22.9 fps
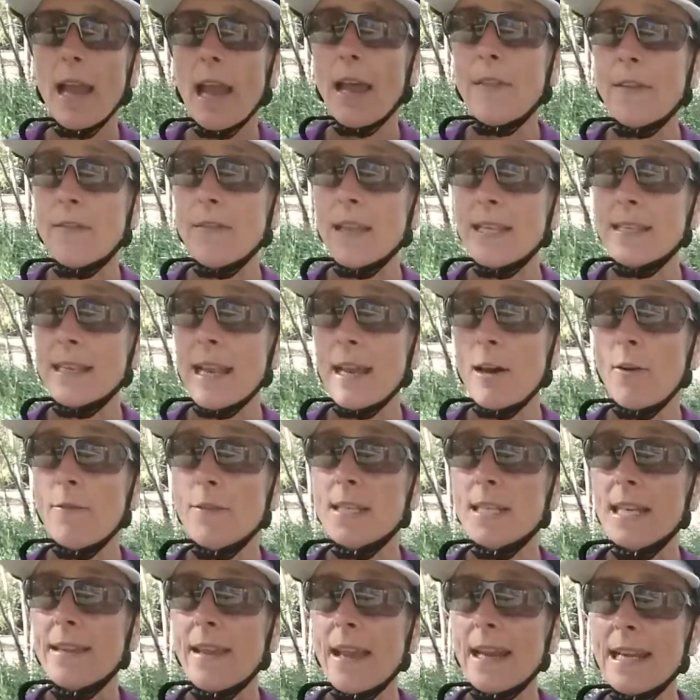And then there's
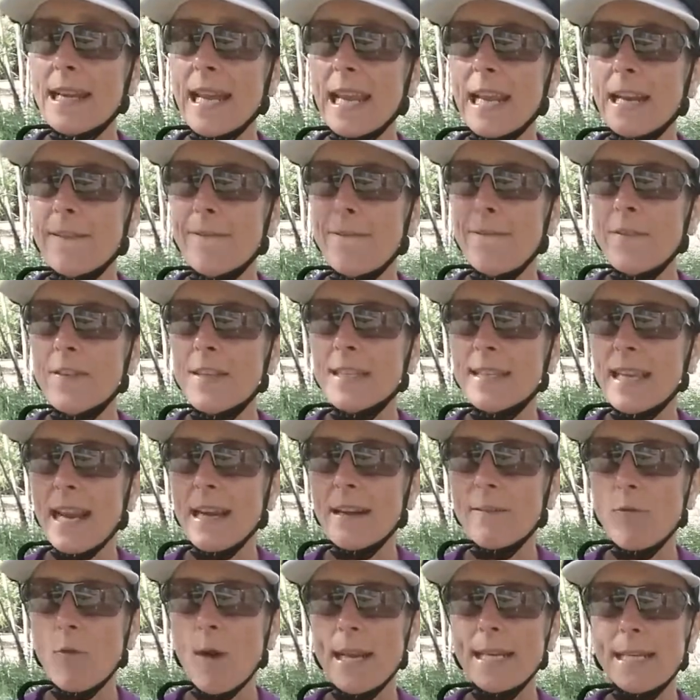obviously that negative state
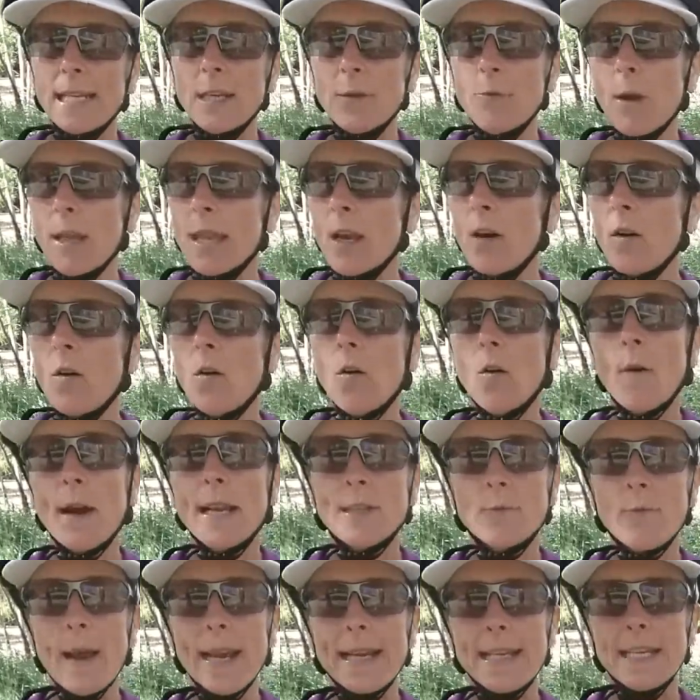of waiting where you're
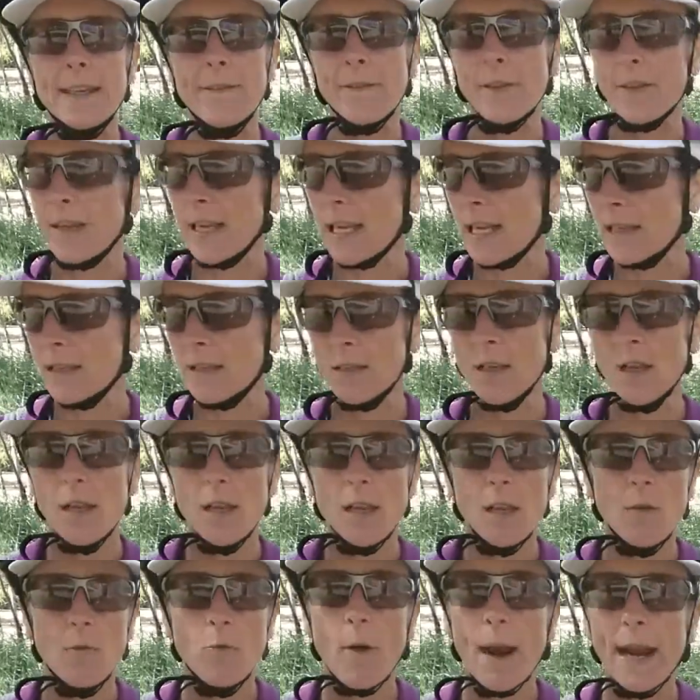always waiting for things,
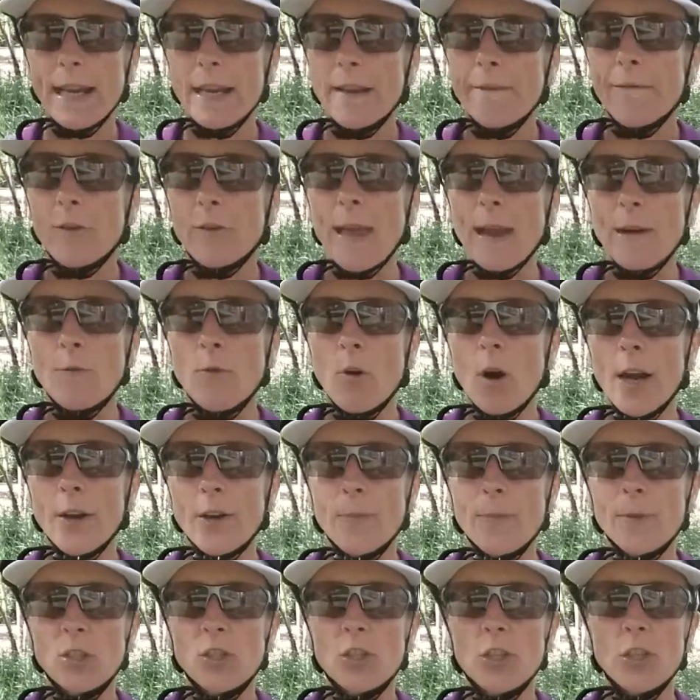waiting for that right
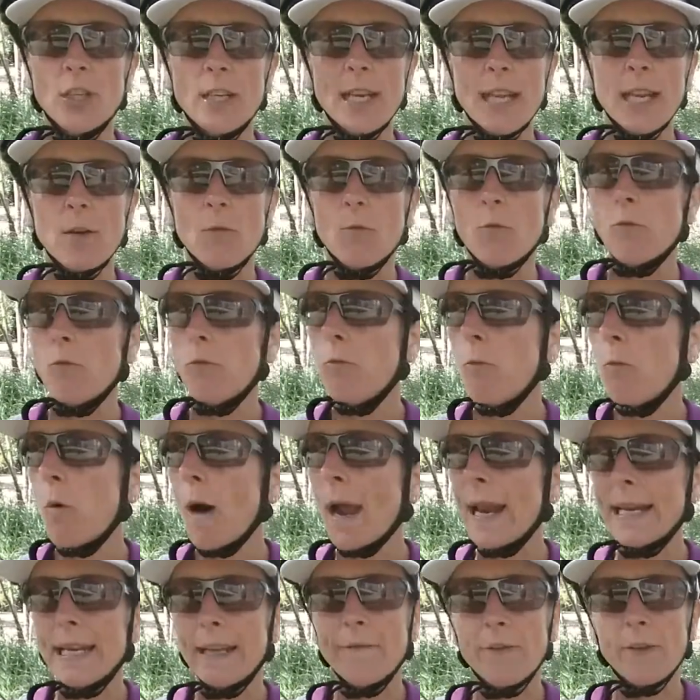opportunity,
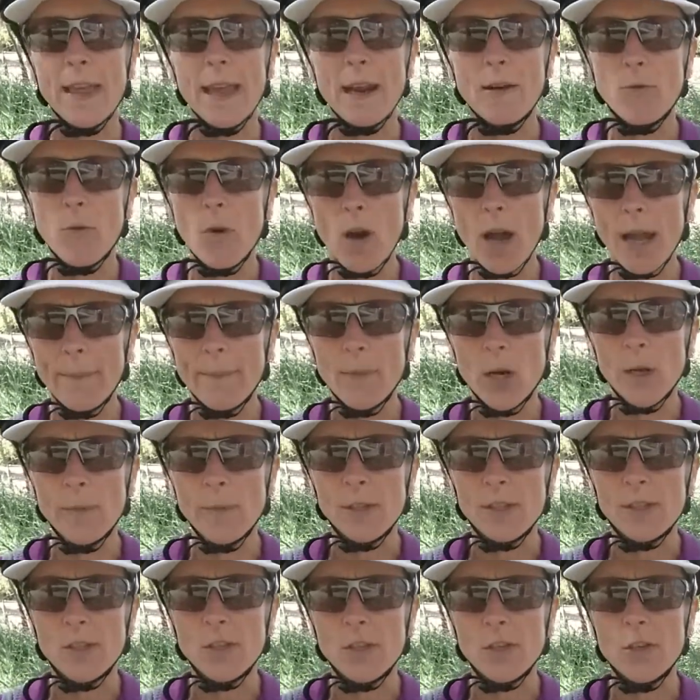waiting for that right
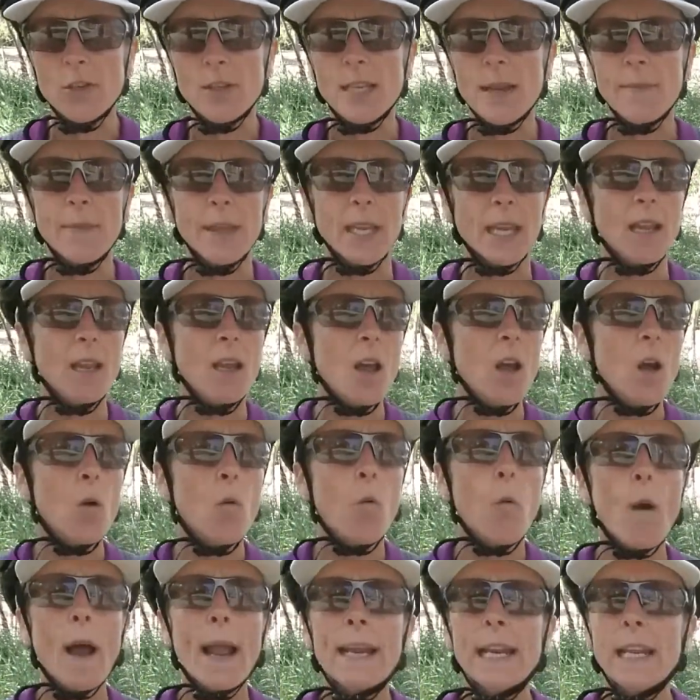moment to do something,
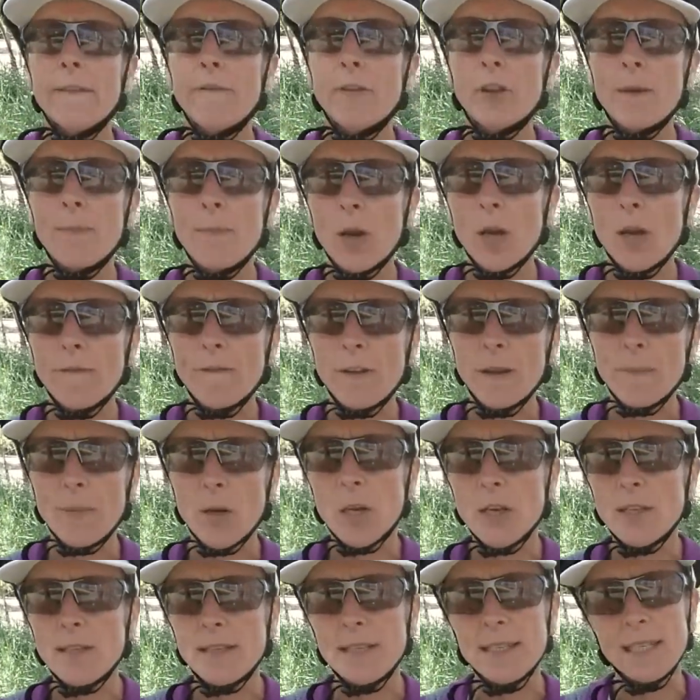waiting for the perfect
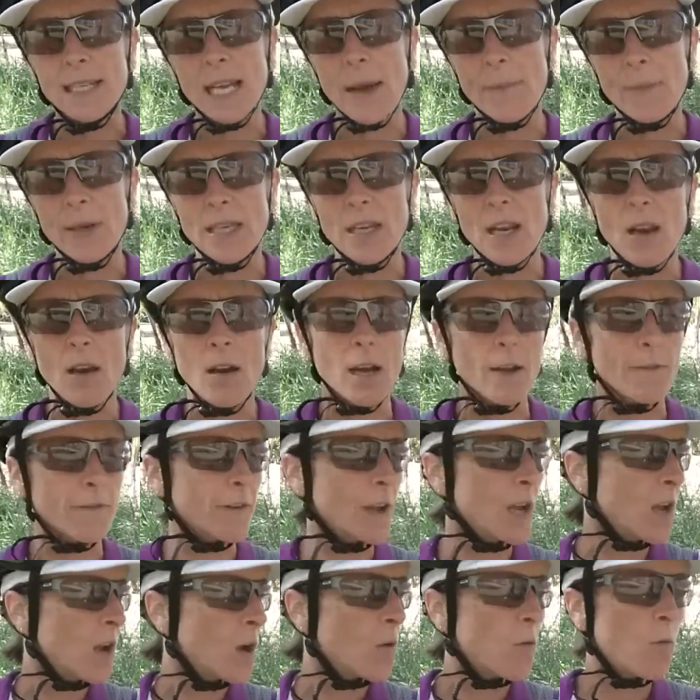person to come in your life,
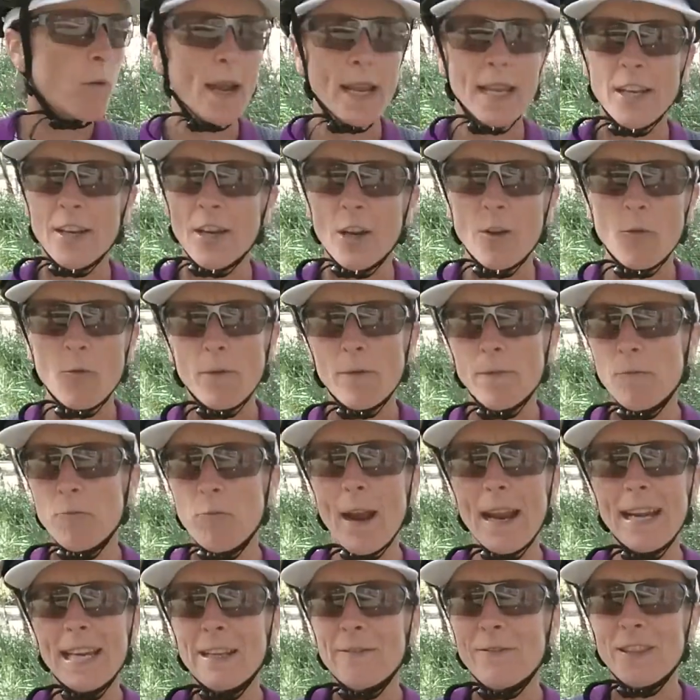
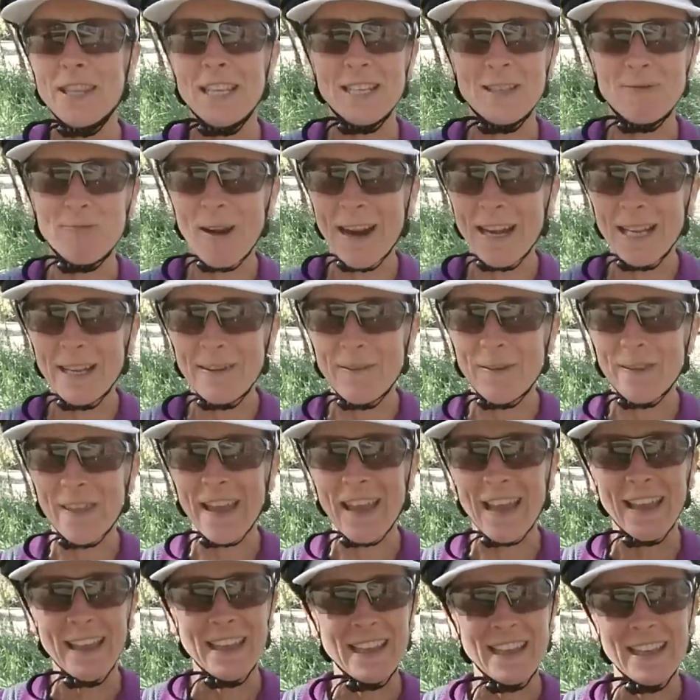waiting for this, waiting for
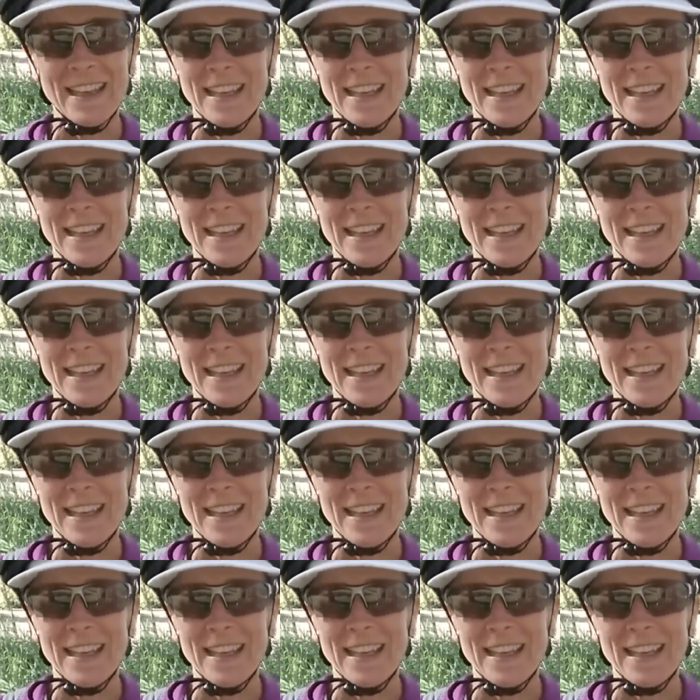that.